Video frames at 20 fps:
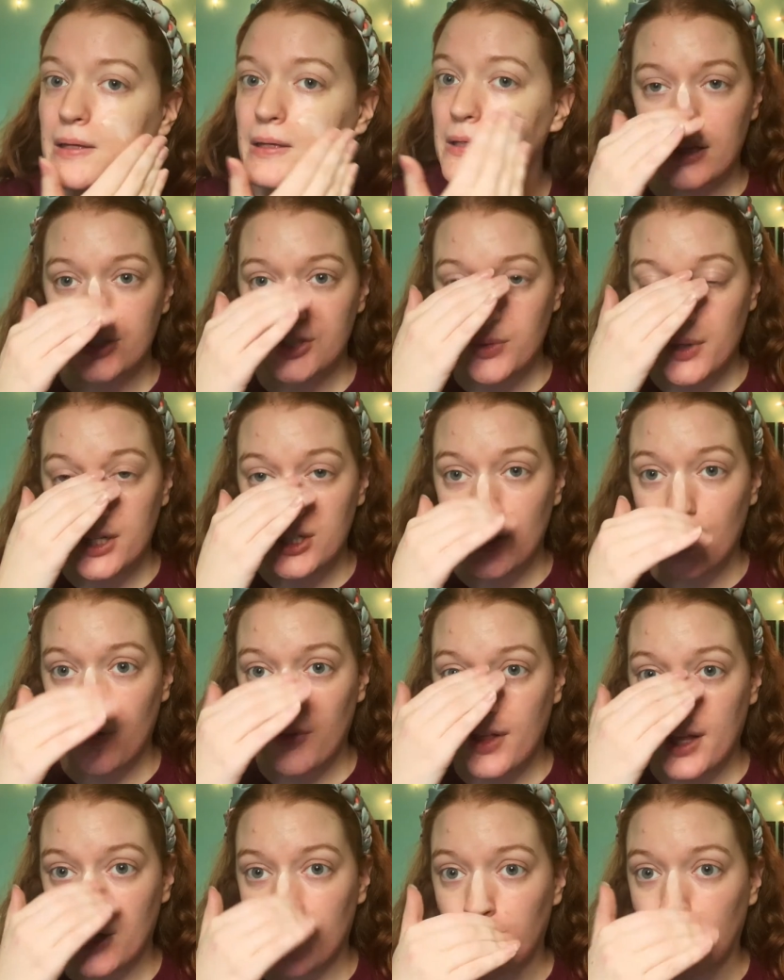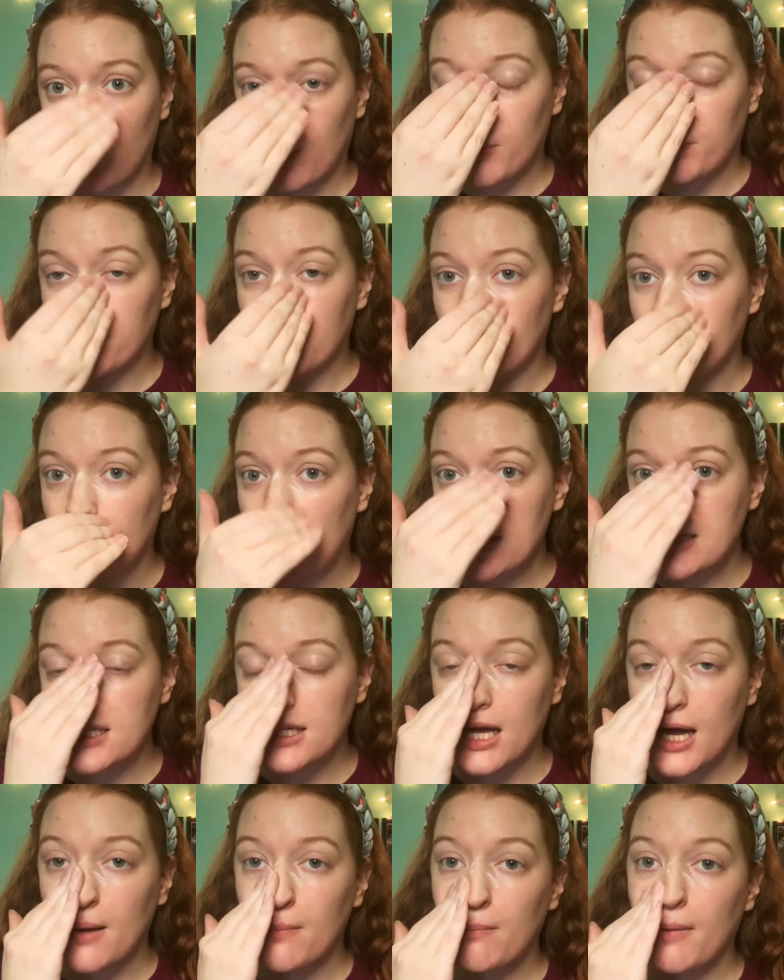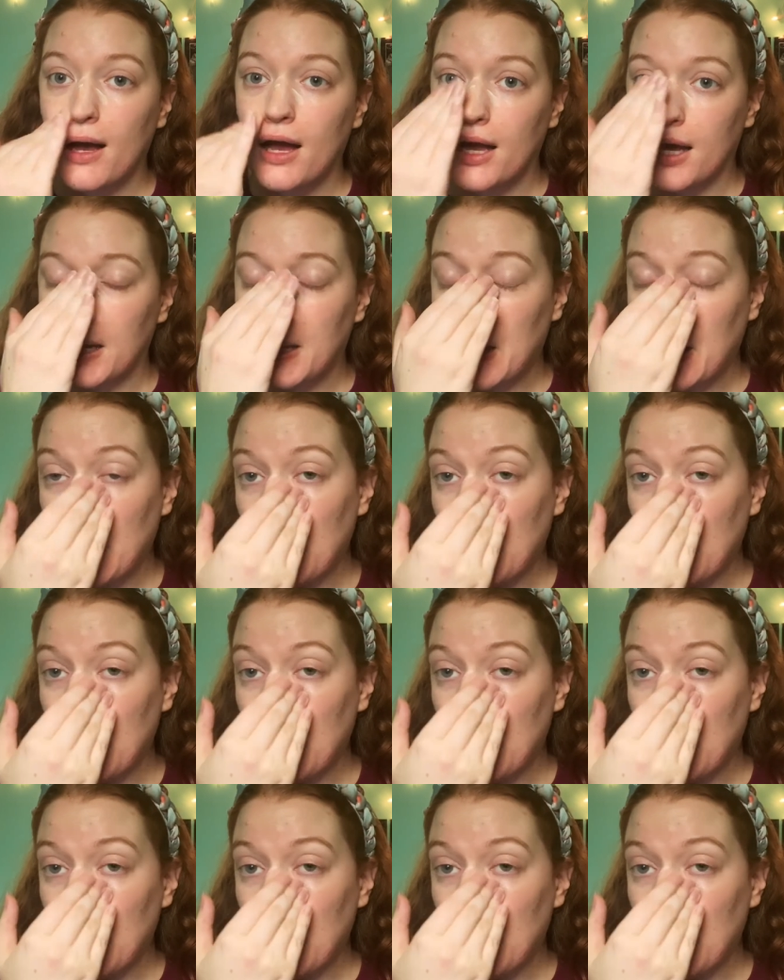so I know that it won't be messing up my